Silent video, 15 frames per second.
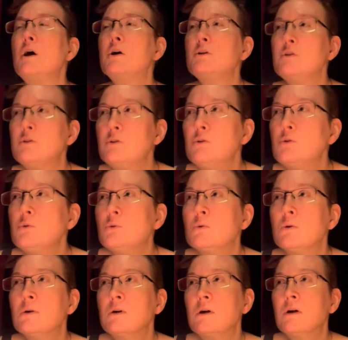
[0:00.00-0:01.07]

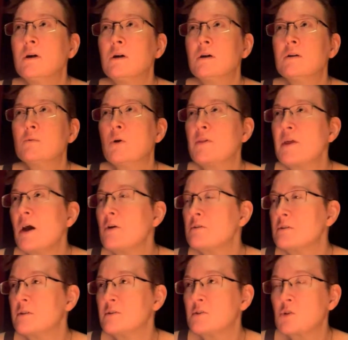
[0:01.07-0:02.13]
You, without
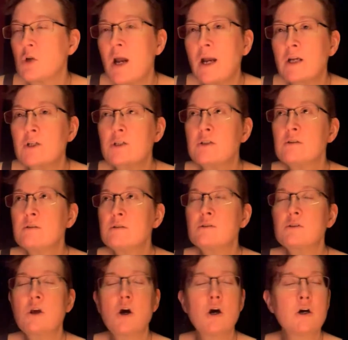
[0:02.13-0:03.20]

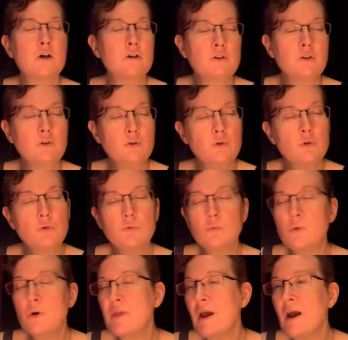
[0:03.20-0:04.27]
distractions, you
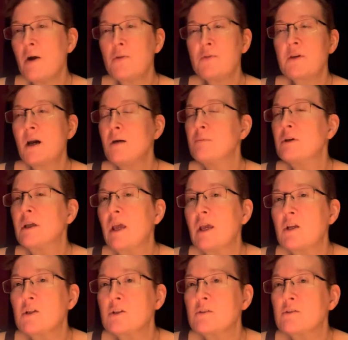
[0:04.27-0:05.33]
without the
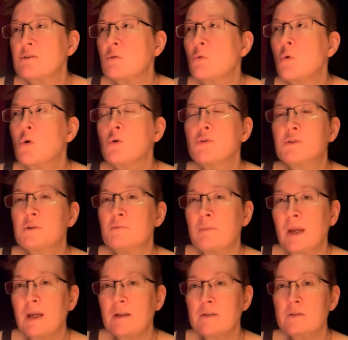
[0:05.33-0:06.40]
obligations the world
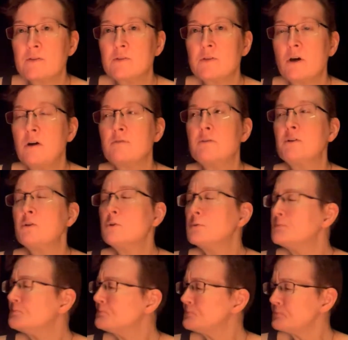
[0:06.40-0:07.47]
demands of you,